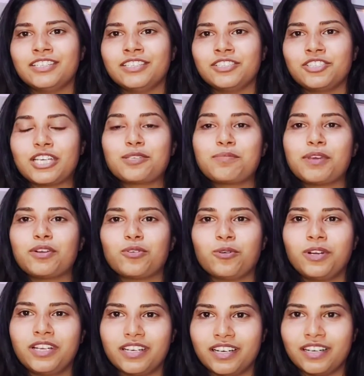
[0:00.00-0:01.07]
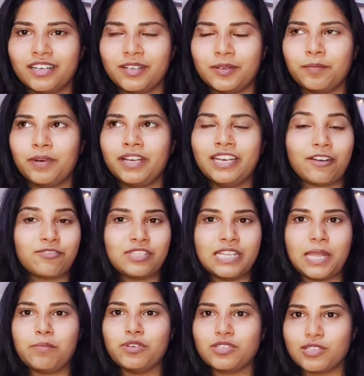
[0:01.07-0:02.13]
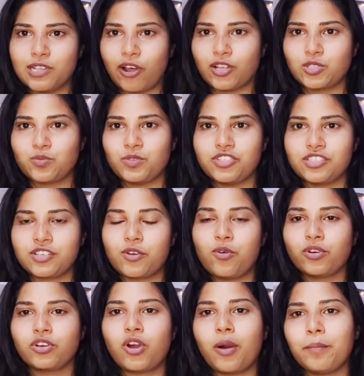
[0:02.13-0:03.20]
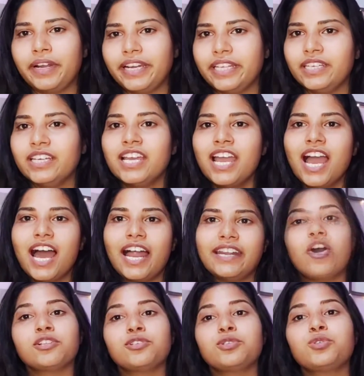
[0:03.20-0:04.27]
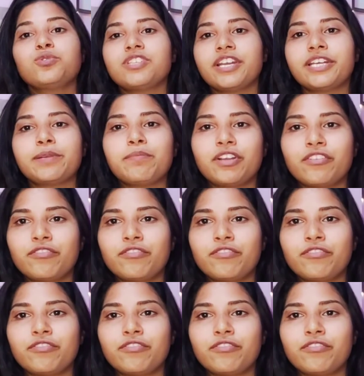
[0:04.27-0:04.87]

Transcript: Shakespeare wrote Love's Labour's Lost, which is a court comedy, and also Two Gentlemen of